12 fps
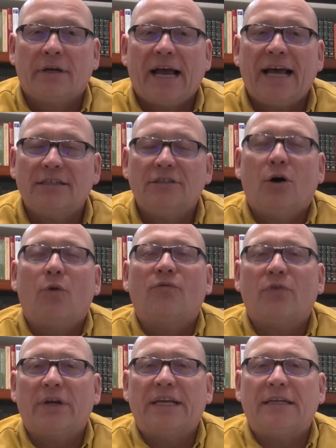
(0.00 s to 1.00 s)
and don't
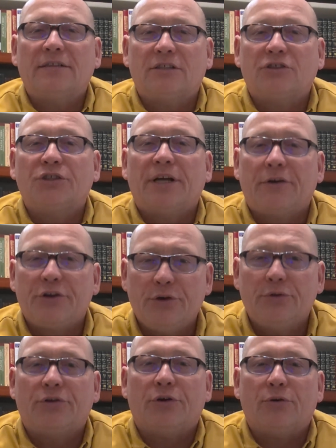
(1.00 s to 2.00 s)
forget to share
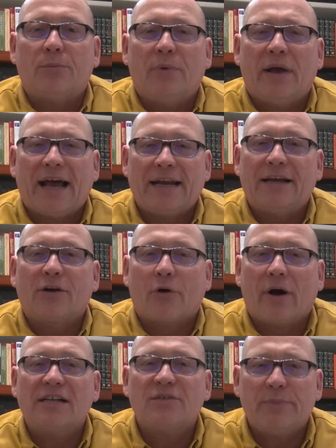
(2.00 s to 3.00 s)
YouTube at In
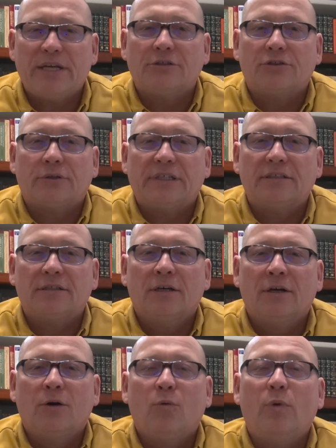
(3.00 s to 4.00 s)
Christ Ministries
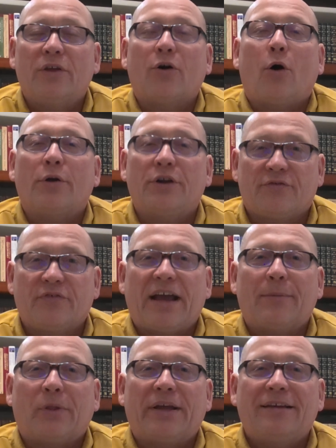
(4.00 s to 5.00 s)
with all your
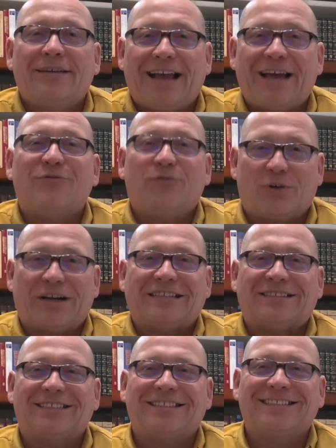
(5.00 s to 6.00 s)
family and
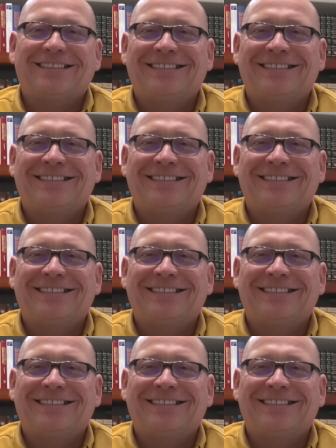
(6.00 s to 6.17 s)
friends.